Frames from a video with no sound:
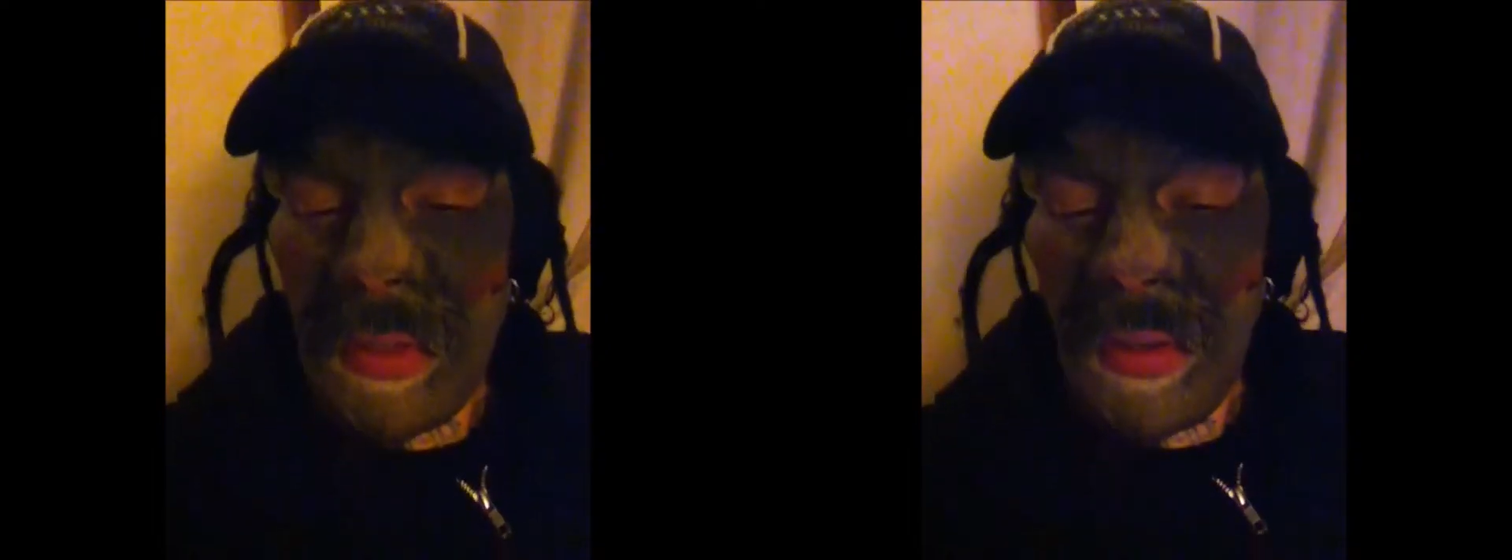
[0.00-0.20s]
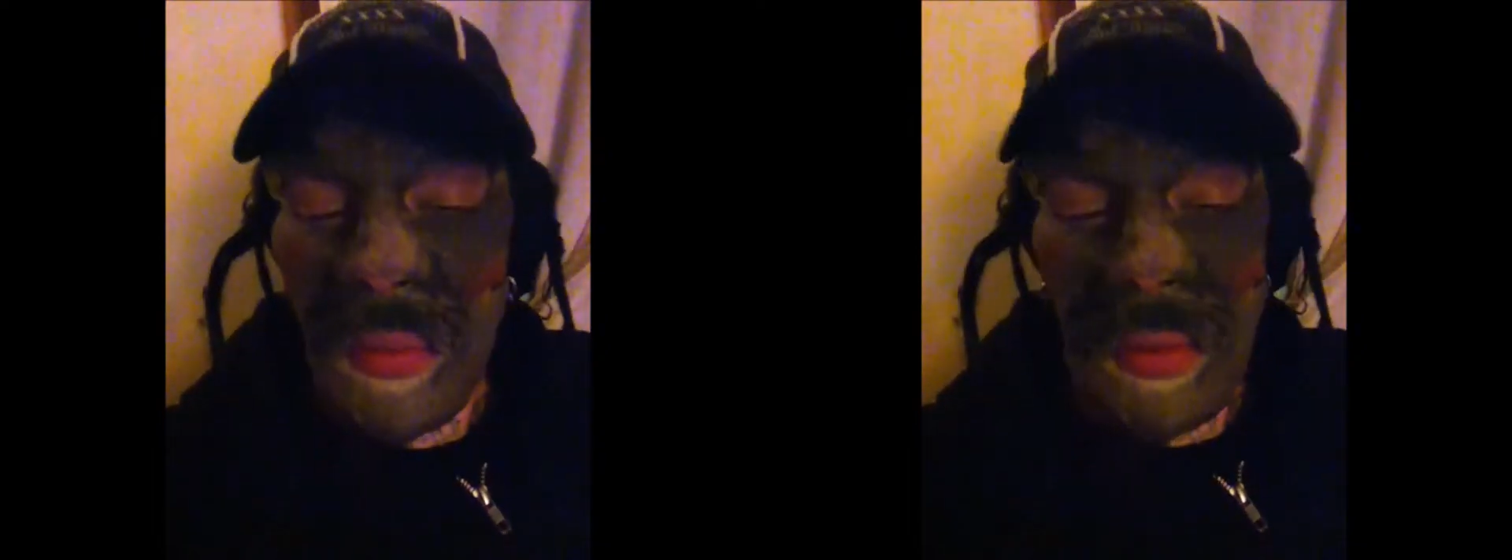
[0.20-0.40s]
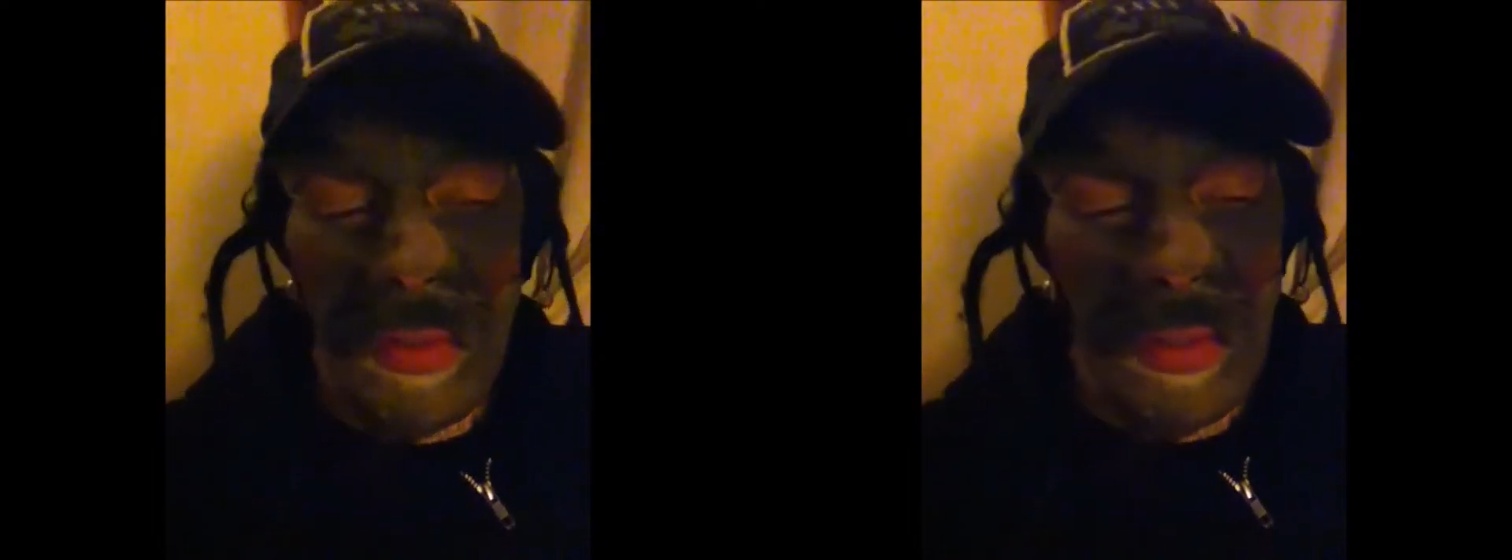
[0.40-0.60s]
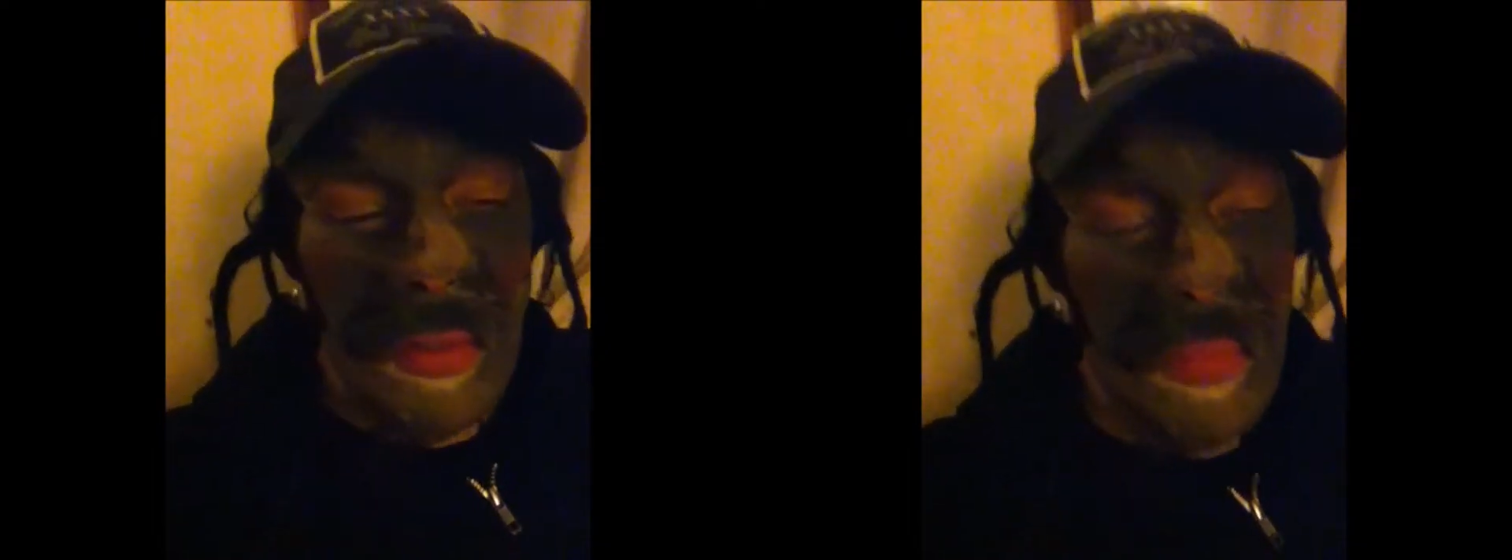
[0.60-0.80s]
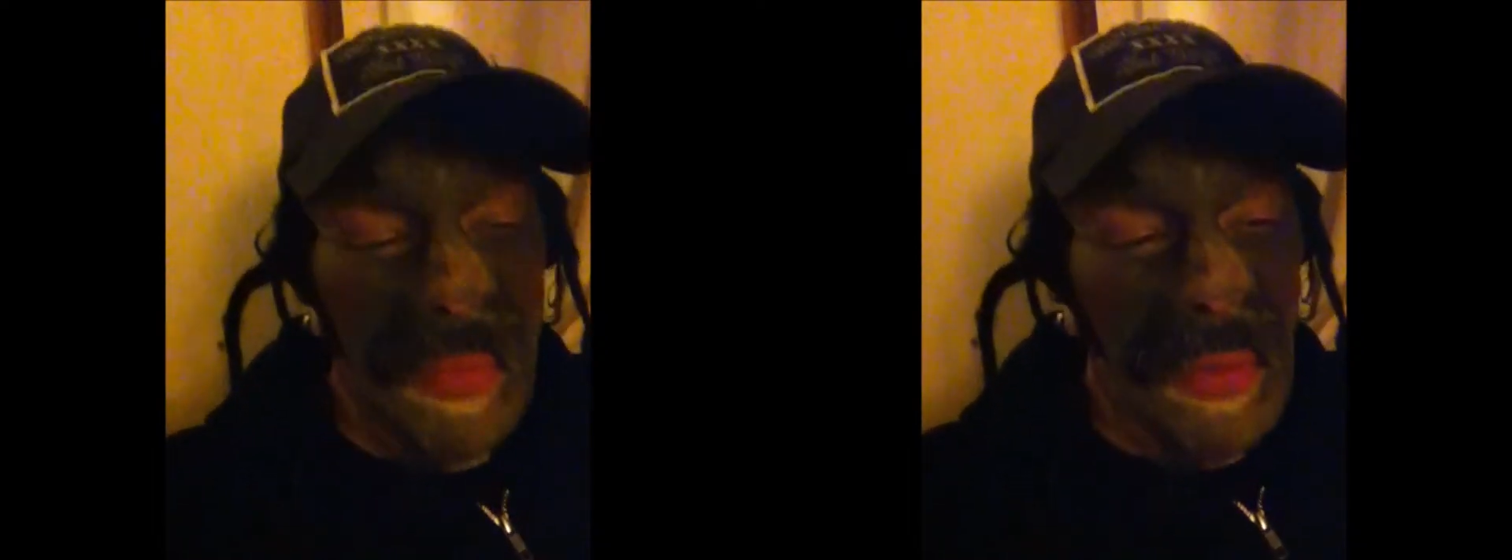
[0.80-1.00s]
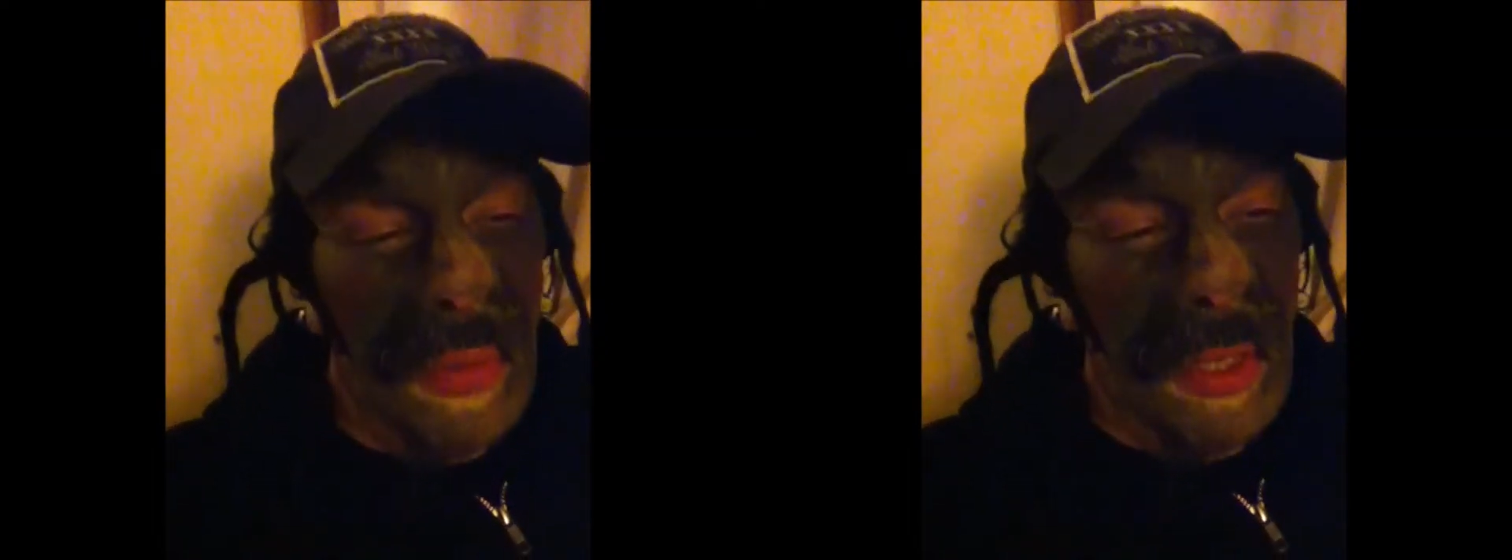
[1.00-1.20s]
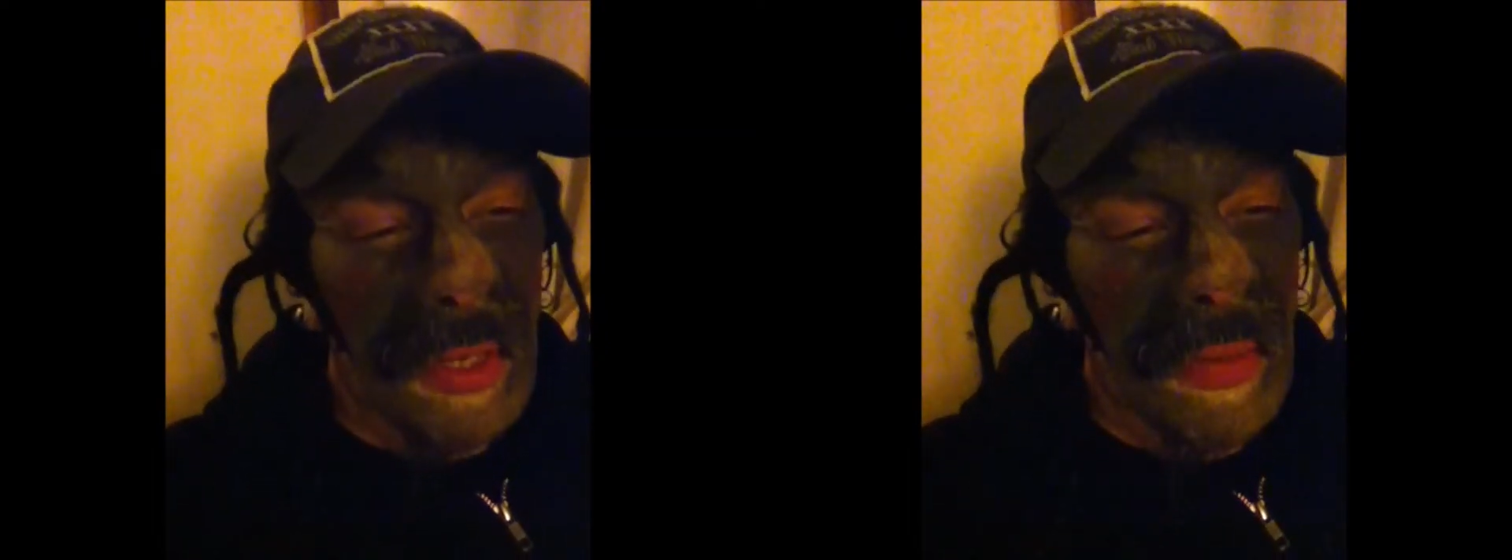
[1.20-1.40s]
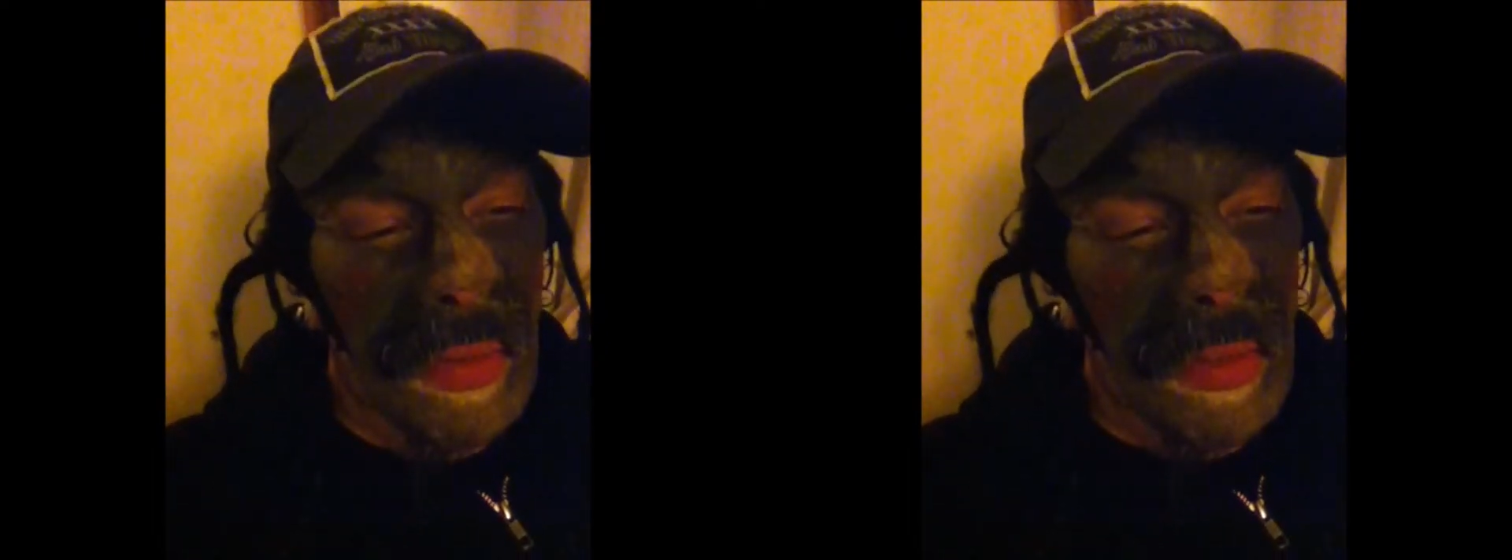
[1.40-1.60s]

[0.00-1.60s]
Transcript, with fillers: are we going to talk about tonight? We've got a,